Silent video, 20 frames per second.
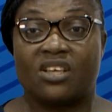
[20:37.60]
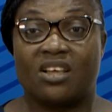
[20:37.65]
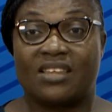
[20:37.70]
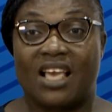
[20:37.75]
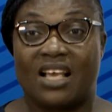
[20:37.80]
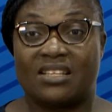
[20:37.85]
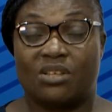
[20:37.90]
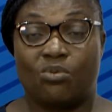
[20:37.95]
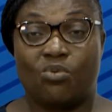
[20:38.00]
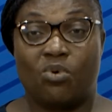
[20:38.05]
not
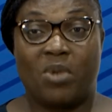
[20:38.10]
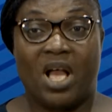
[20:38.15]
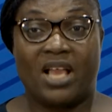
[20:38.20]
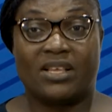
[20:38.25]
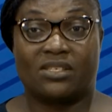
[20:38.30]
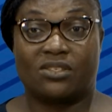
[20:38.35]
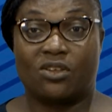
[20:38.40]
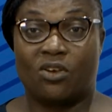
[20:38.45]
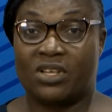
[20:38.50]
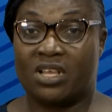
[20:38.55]
that the woman
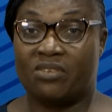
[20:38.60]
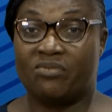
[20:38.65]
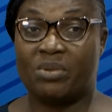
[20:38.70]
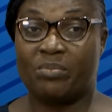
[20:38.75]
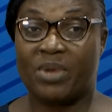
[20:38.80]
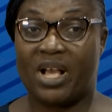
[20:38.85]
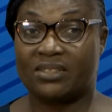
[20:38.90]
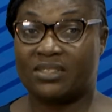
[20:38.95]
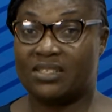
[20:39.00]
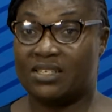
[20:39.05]
is not giving
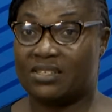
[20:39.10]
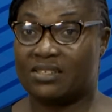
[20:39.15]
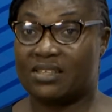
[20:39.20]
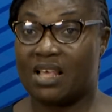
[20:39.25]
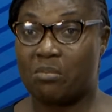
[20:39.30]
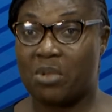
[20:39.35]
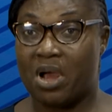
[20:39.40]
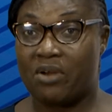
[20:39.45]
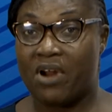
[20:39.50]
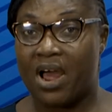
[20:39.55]
birth this
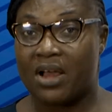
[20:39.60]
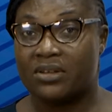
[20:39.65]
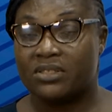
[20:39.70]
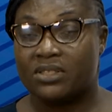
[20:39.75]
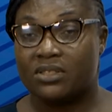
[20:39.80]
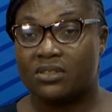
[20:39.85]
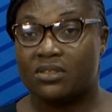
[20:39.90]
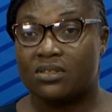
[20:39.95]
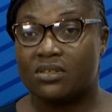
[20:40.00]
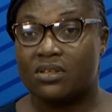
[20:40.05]
time around.
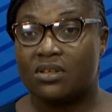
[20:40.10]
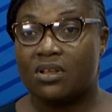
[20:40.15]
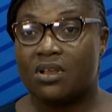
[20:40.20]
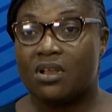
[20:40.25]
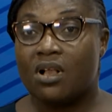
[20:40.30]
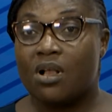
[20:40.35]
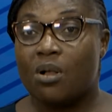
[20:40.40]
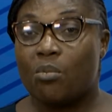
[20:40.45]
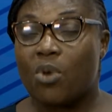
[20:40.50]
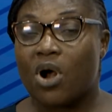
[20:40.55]

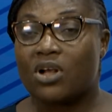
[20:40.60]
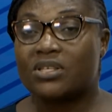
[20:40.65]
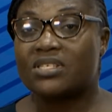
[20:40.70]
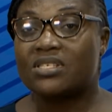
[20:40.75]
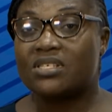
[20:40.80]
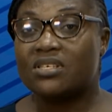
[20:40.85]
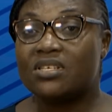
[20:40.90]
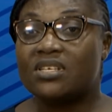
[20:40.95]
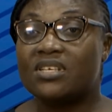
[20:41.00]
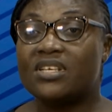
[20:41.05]
but
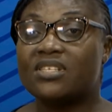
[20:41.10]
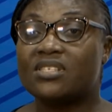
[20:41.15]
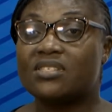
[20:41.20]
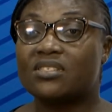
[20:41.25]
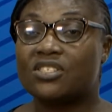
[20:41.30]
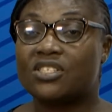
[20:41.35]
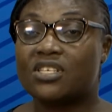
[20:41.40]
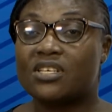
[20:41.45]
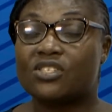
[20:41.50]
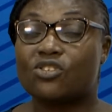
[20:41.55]

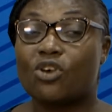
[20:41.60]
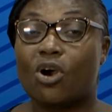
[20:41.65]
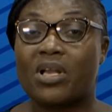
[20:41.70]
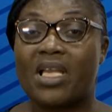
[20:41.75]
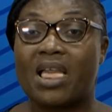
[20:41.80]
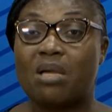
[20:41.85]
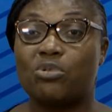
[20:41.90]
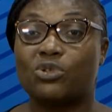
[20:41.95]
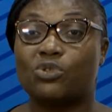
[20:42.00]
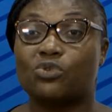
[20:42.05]
she's
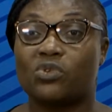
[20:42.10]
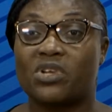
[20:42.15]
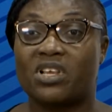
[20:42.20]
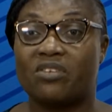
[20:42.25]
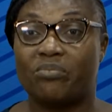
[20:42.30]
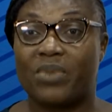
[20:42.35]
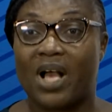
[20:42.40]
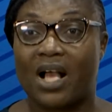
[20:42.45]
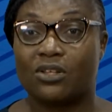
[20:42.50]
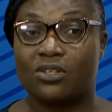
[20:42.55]
unable to
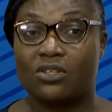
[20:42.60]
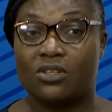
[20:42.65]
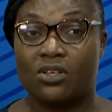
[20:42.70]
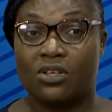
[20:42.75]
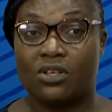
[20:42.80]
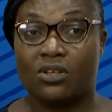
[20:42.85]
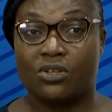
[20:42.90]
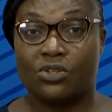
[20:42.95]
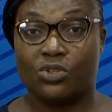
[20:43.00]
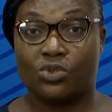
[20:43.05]
give birth
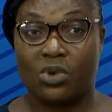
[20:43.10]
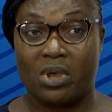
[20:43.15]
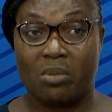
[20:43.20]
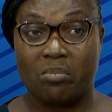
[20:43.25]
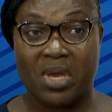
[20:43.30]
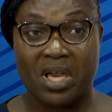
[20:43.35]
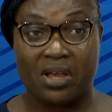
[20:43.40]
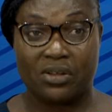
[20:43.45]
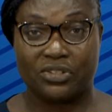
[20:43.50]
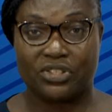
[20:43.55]
to a
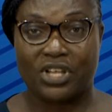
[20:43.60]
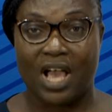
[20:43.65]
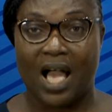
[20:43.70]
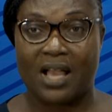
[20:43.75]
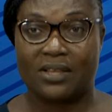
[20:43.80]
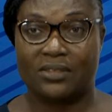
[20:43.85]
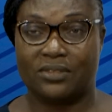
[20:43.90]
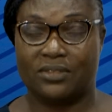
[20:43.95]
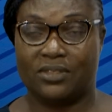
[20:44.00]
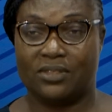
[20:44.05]
male
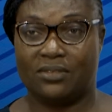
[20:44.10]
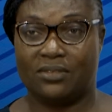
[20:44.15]
child.